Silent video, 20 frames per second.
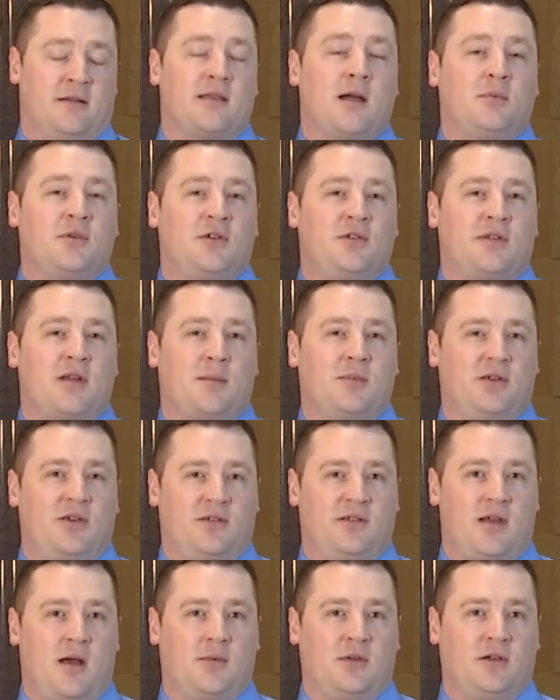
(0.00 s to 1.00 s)

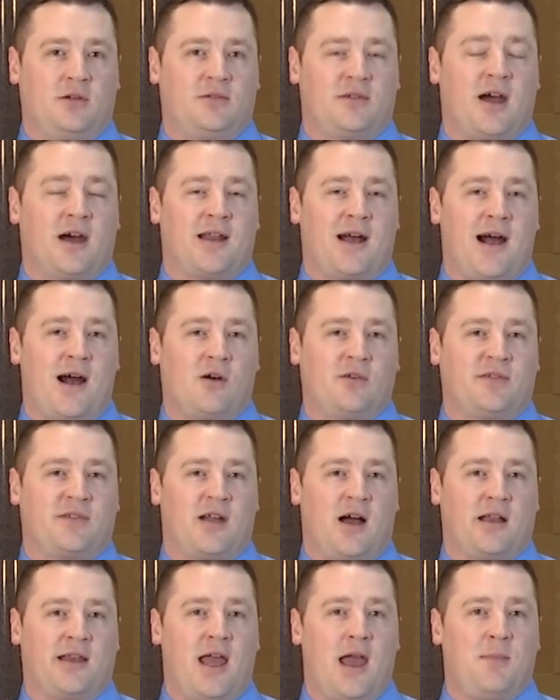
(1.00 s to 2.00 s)

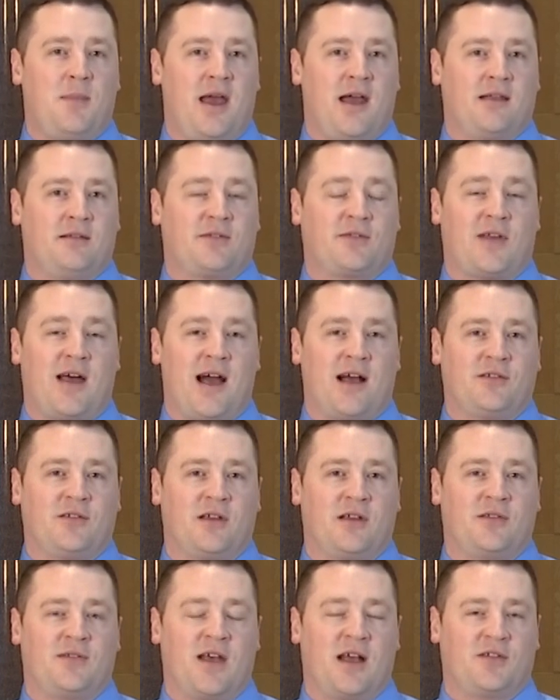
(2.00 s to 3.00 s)

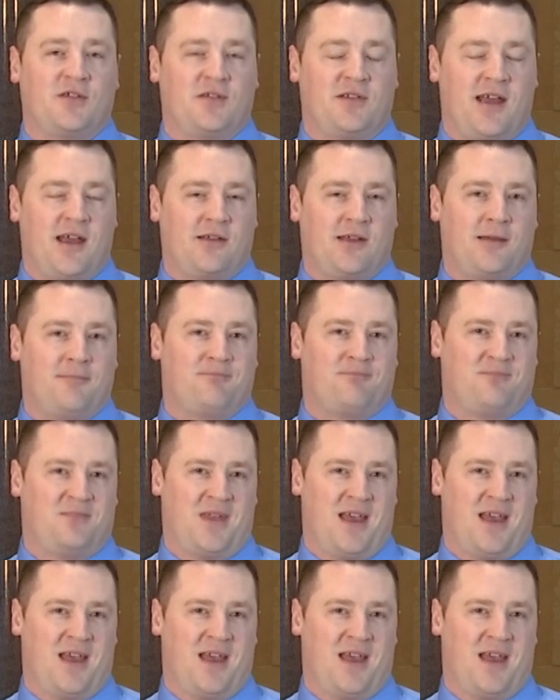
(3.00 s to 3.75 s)
www.house.mn/sessiondaily.